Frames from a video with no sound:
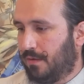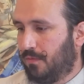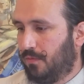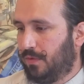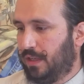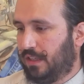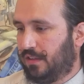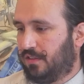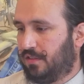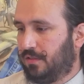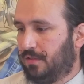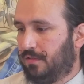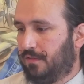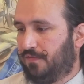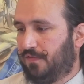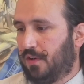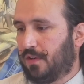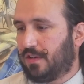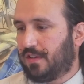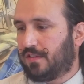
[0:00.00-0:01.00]
Week 2
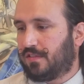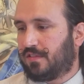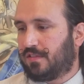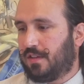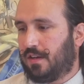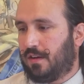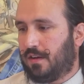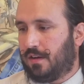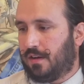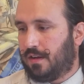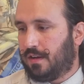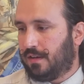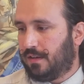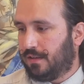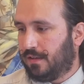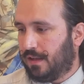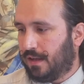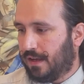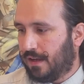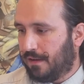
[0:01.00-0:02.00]
focused on